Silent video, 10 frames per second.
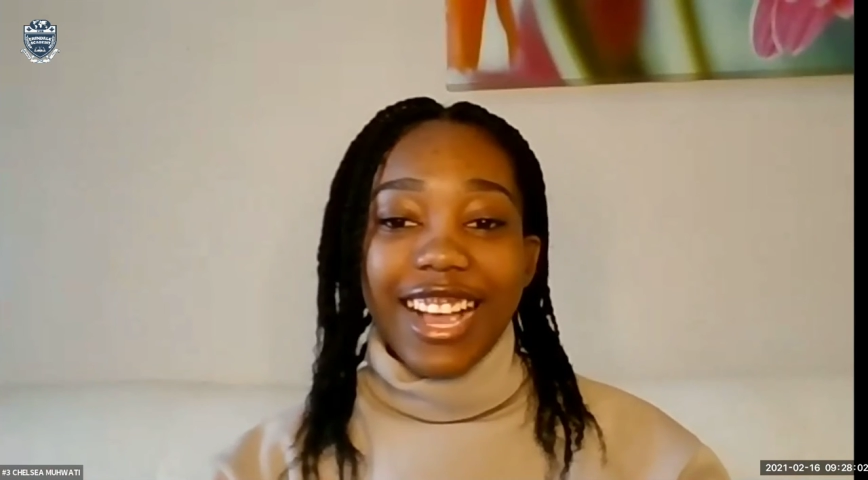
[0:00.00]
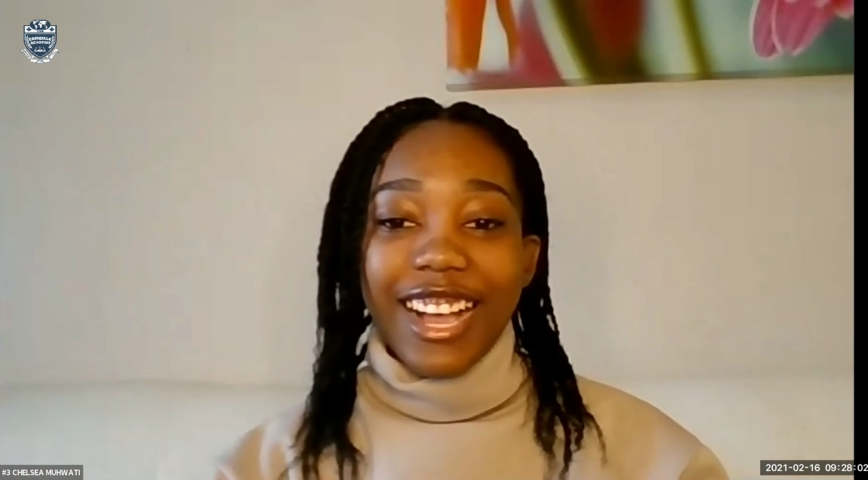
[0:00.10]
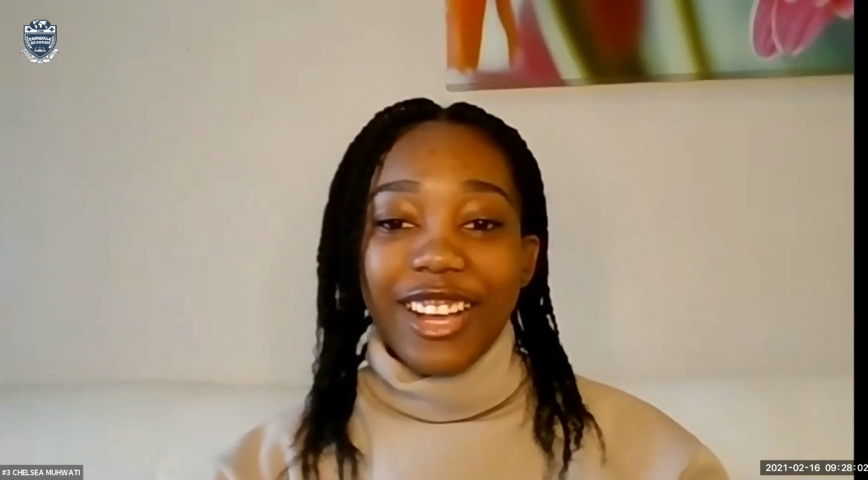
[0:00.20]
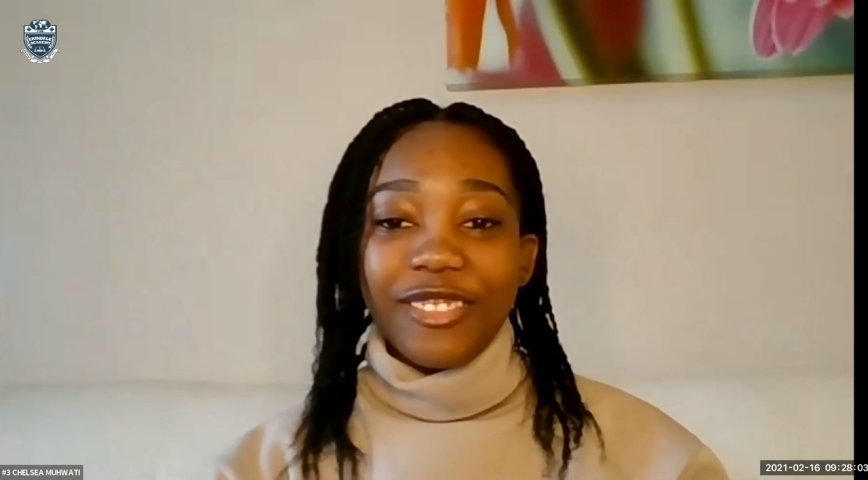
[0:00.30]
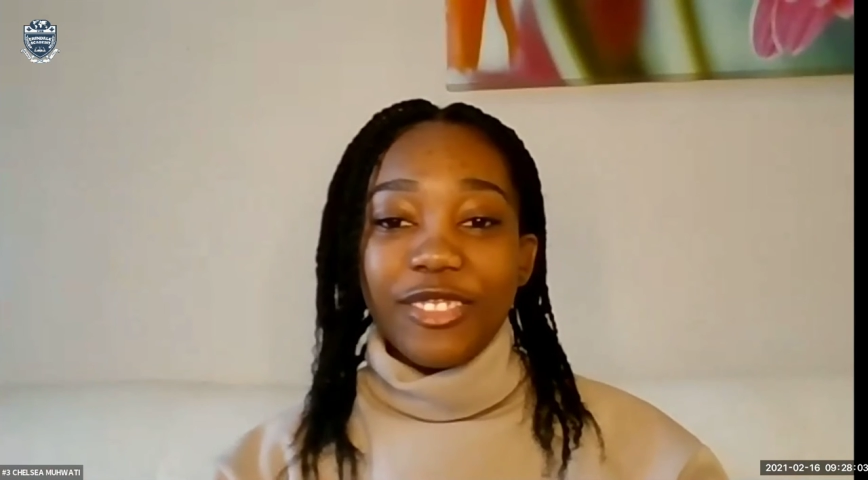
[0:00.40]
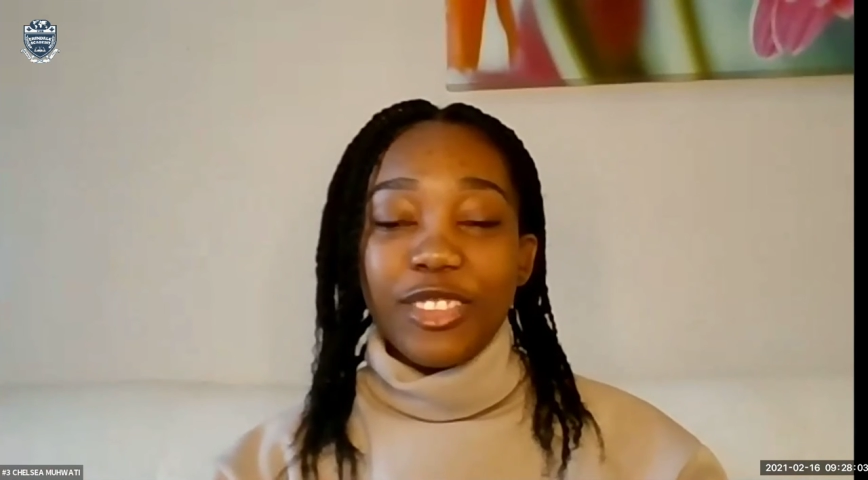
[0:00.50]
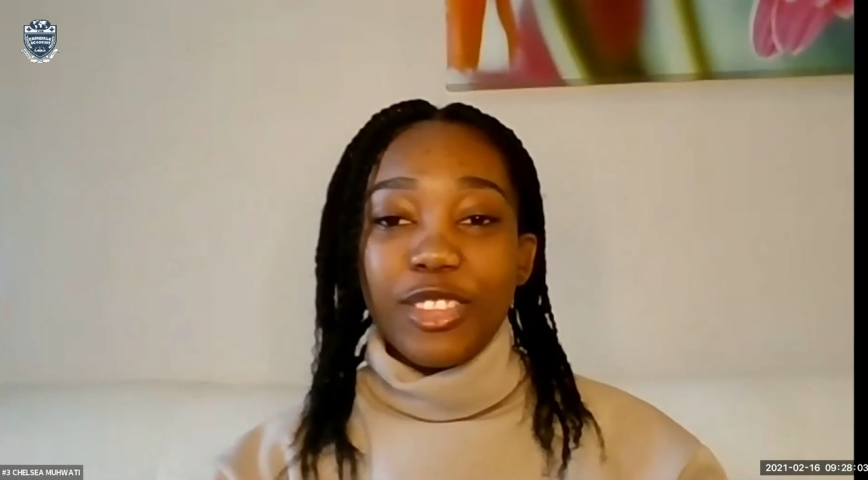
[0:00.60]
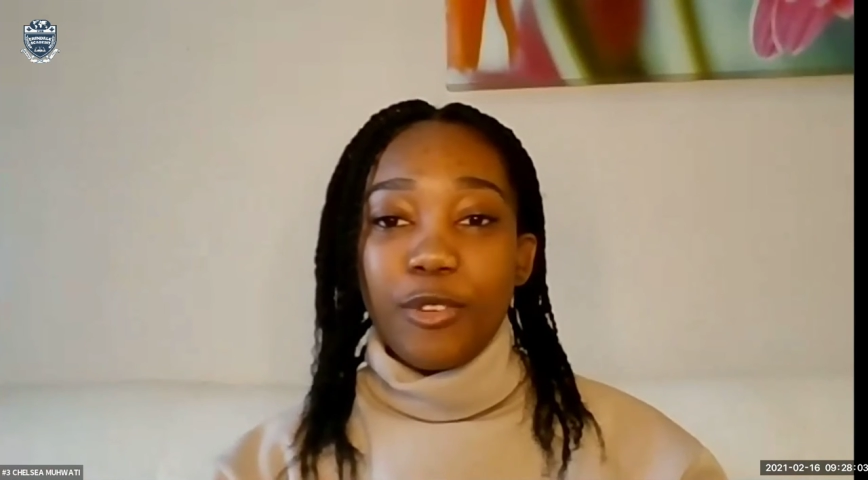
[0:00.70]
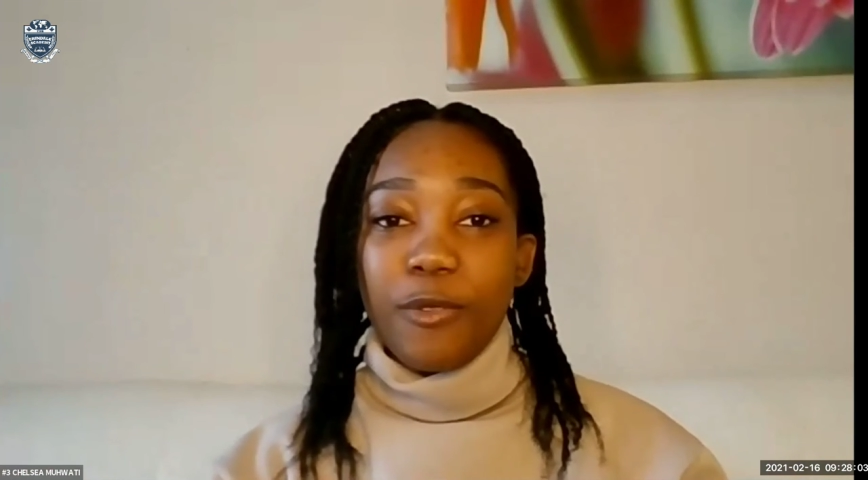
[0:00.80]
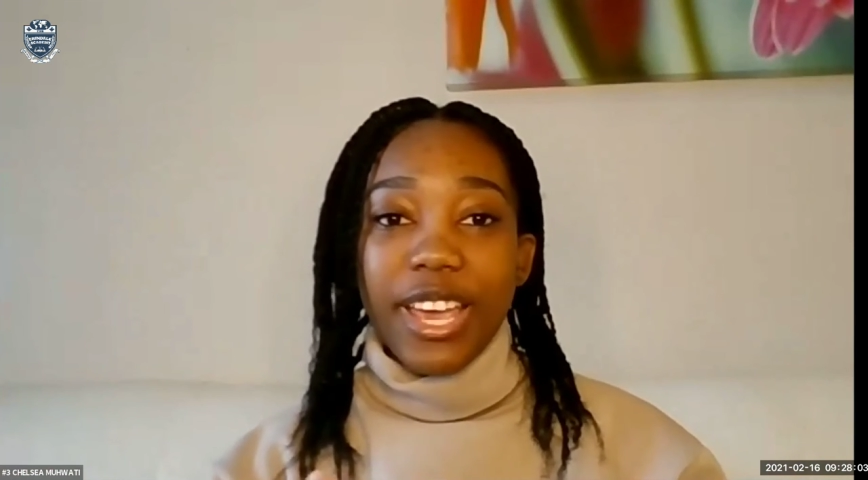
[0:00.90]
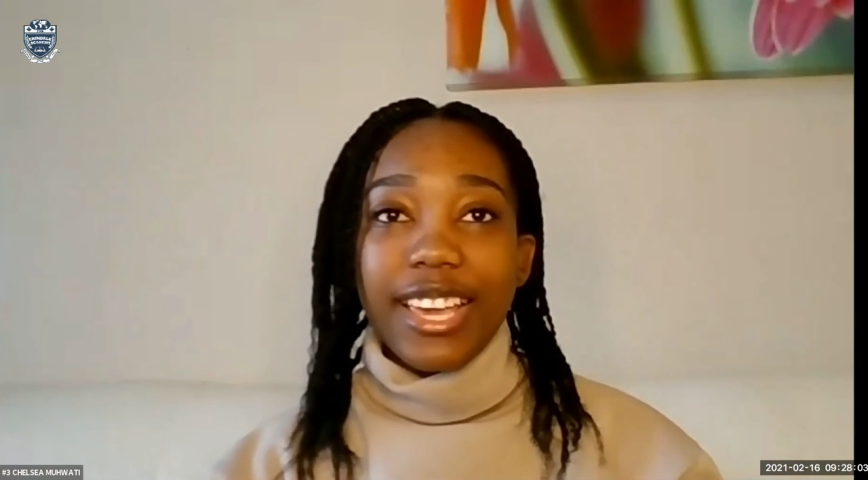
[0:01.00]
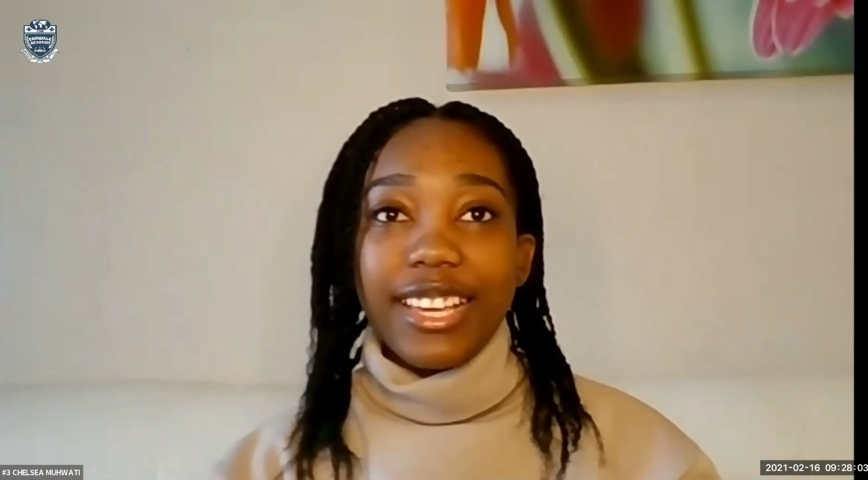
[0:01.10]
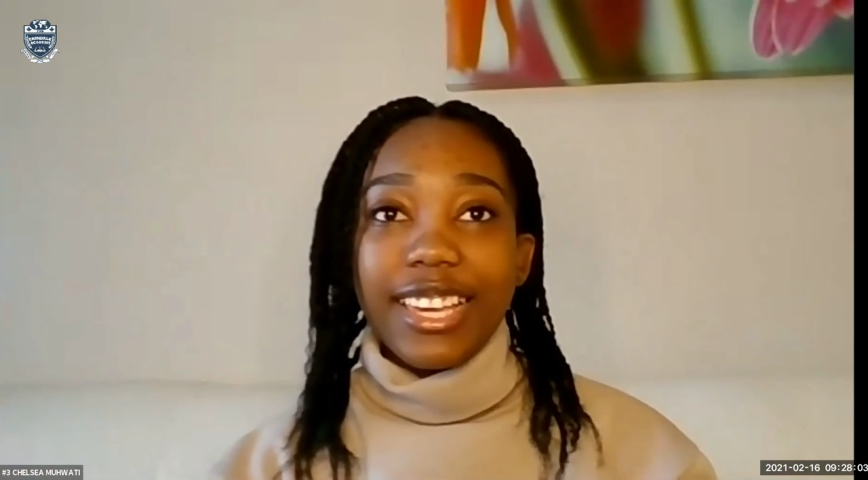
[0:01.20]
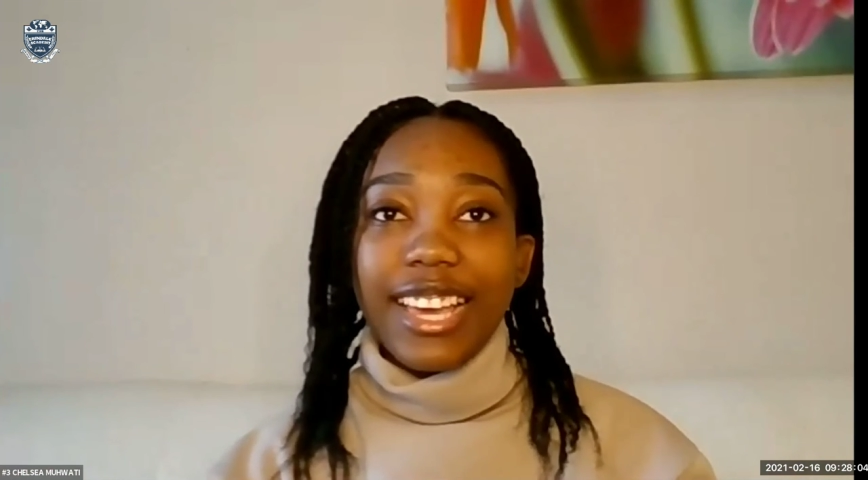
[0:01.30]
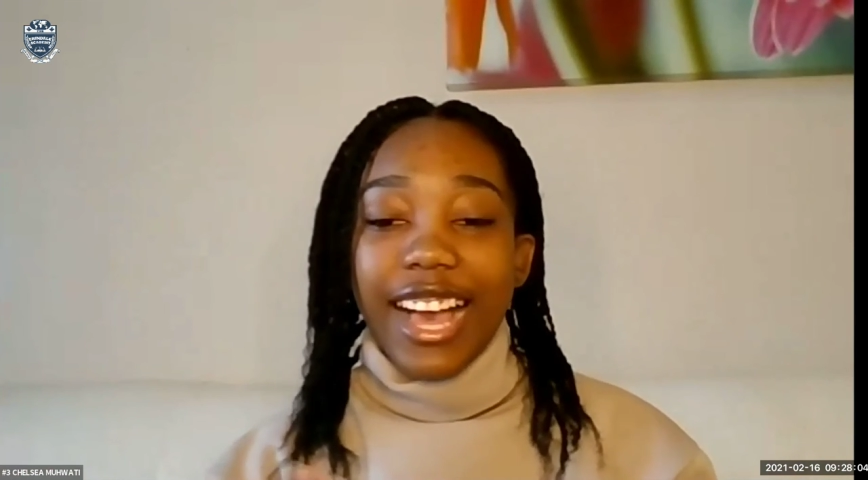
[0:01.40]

the way